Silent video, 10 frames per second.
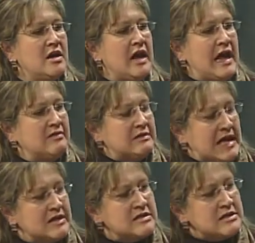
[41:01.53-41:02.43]
And
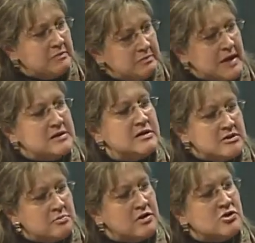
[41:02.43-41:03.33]
that is the best
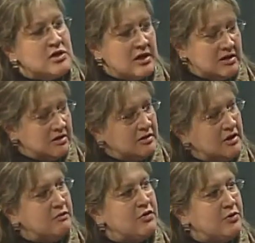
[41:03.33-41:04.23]
expression I can
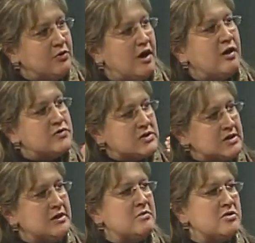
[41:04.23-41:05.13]
give you of
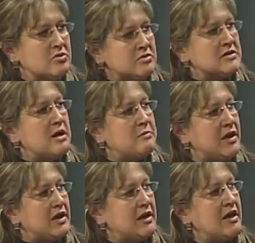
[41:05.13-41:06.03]
stigma towards
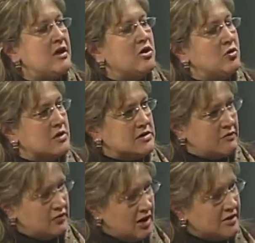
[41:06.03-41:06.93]
somebody who is of
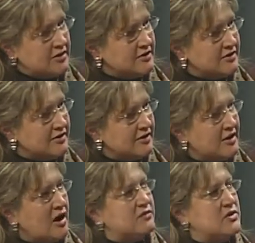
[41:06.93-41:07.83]
color,
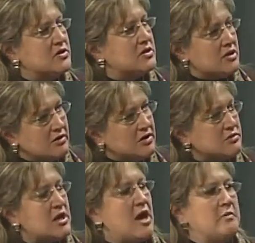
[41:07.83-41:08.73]
of the
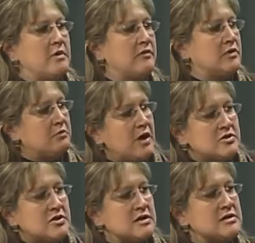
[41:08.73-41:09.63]
stereotype, of the
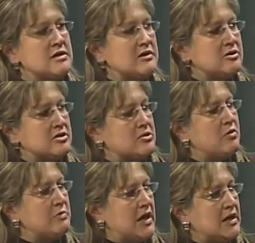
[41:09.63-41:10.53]
prejudice and the
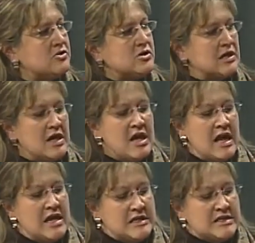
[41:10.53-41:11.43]
discrimination,
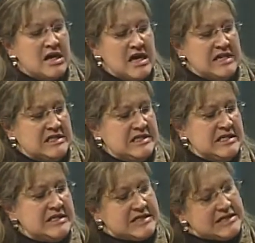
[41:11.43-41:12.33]
is it
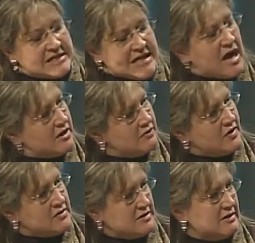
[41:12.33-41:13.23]
sits inside of
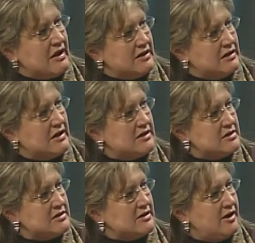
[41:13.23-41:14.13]
us like this.